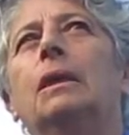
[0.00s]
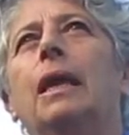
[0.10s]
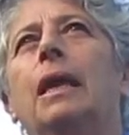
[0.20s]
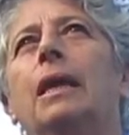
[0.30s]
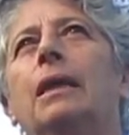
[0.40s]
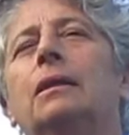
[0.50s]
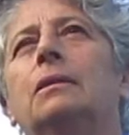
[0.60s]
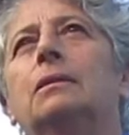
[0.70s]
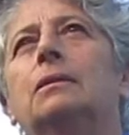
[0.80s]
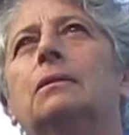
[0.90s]

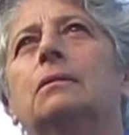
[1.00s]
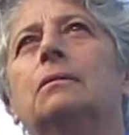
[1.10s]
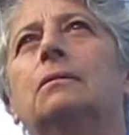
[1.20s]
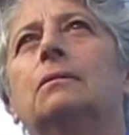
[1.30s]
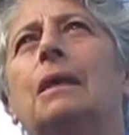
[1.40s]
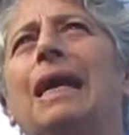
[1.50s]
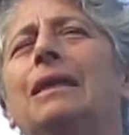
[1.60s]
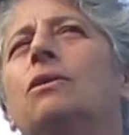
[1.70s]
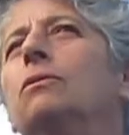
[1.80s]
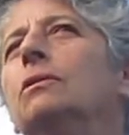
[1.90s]
And I
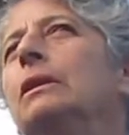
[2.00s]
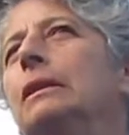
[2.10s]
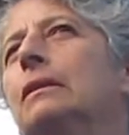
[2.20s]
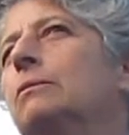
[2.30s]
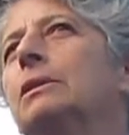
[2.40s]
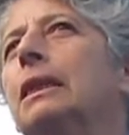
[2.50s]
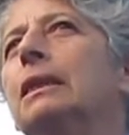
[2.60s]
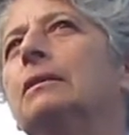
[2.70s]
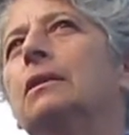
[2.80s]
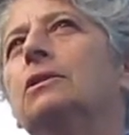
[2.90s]
don't think there was
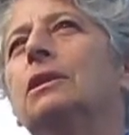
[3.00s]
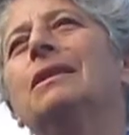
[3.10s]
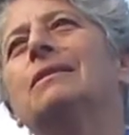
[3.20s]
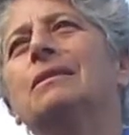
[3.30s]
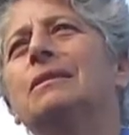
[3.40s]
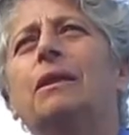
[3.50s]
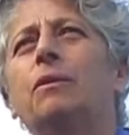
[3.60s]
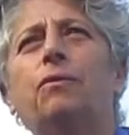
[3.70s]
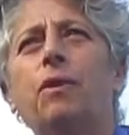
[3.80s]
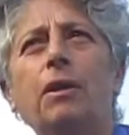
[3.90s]
any such thing as a
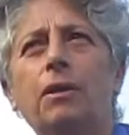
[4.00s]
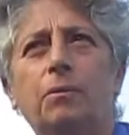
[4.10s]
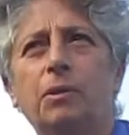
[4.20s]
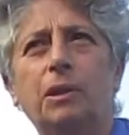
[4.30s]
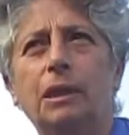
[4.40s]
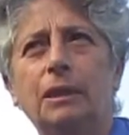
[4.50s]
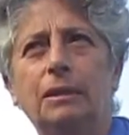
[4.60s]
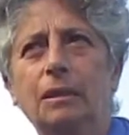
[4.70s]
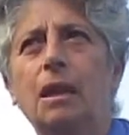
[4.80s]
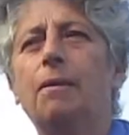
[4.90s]
sacred fire community at
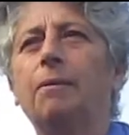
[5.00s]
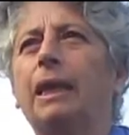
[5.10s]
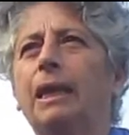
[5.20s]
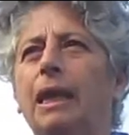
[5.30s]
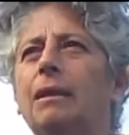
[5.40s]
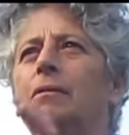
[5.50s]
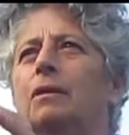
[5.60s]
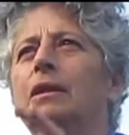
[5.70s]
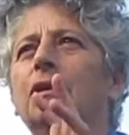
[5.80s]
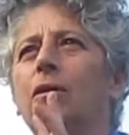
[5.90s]
the time. Like it hadn't
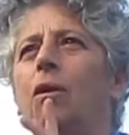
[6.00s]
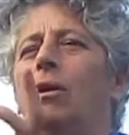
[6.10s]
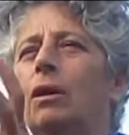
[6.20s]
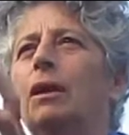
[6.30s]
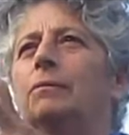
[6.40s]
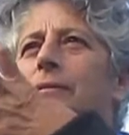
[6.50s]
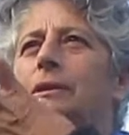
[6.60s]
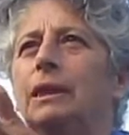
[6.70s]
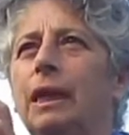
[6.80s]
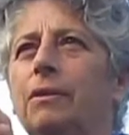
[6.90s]
all come
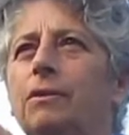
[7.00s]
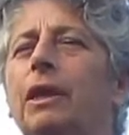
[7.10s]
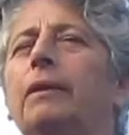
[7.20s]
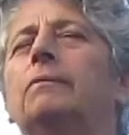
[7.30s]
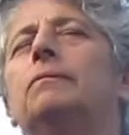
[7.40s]
together yet.